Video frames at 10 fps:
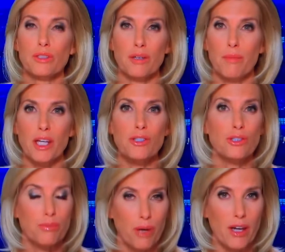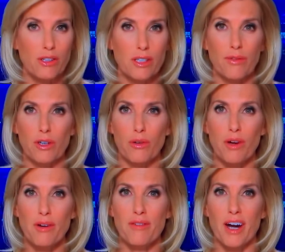are major spreaders of the
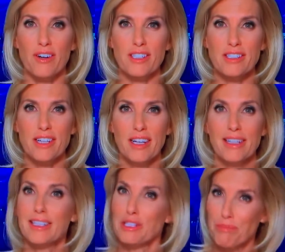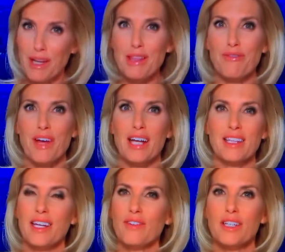coronavirus, despite the fact
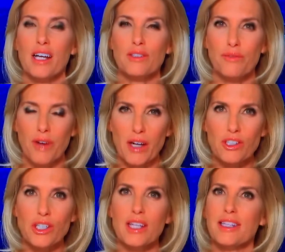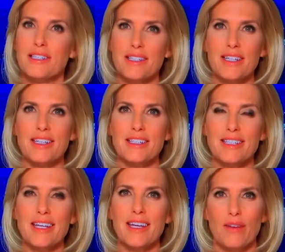that even Dr. Fauci and the
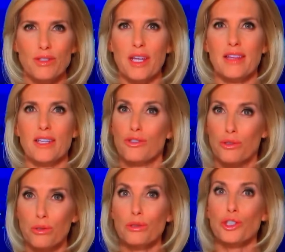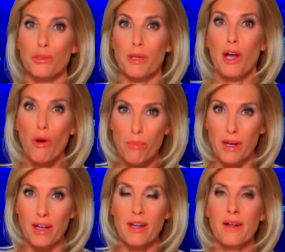CDC have said that schools should be
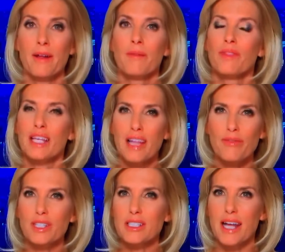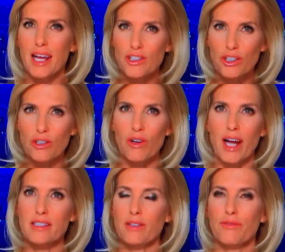open, the leftist
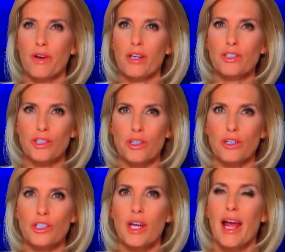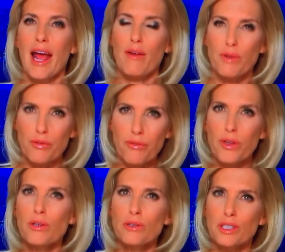educrats in Falls Church have
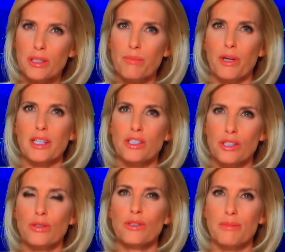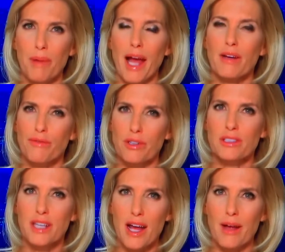refused to bring students back full
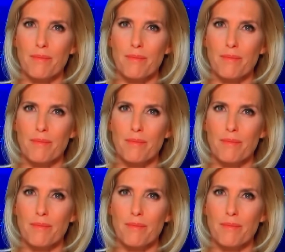time,